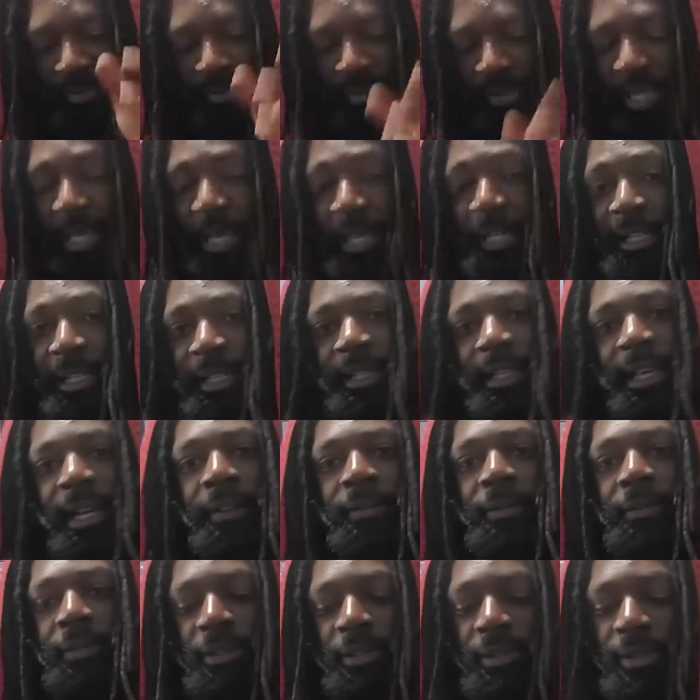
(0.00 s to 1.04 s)
I did that
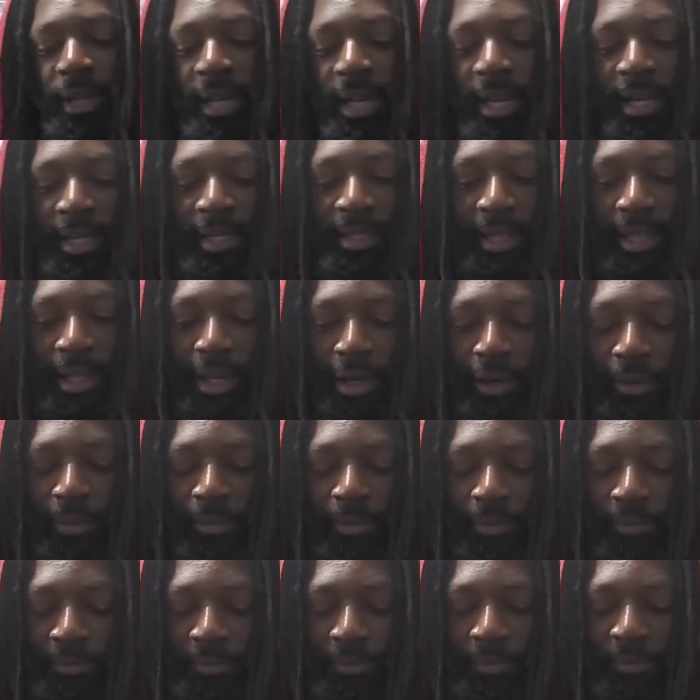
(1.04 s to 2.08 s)
for you guys to help,
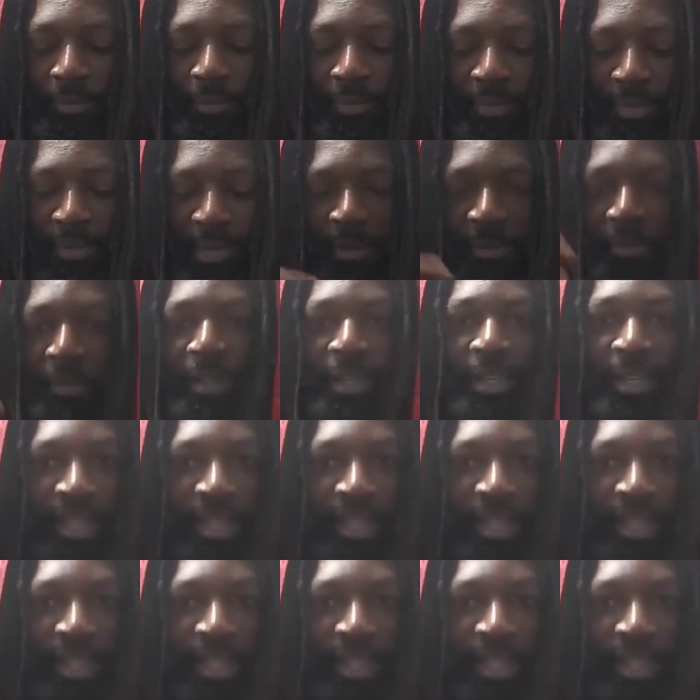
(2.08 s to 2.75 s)
you know,